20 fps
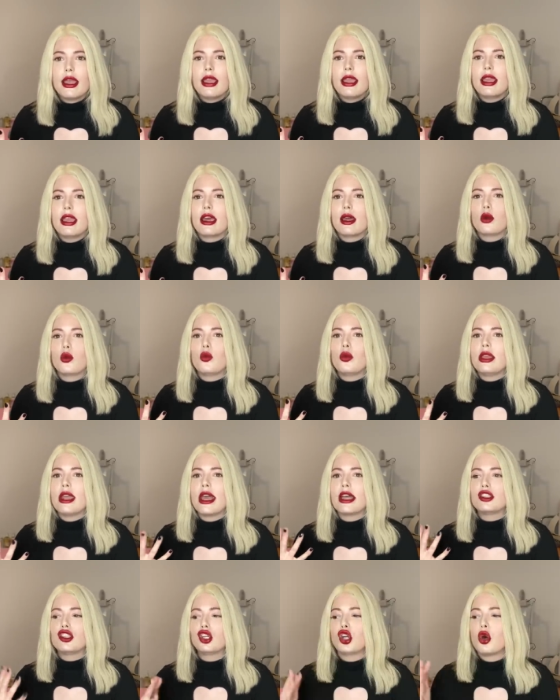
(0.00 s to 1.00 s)
and we
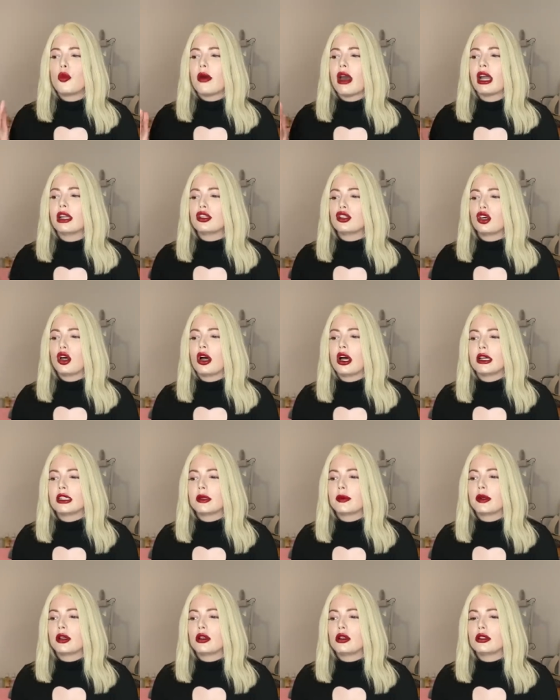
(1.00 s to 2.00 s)
had to go back to the
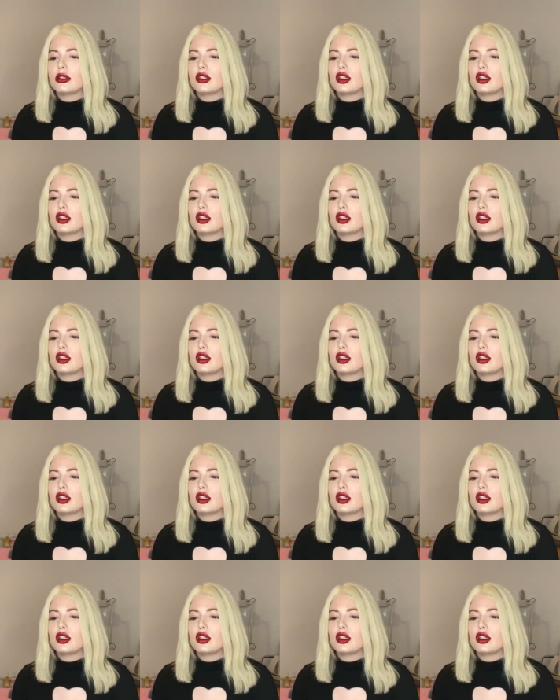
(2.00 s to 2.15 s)
hospital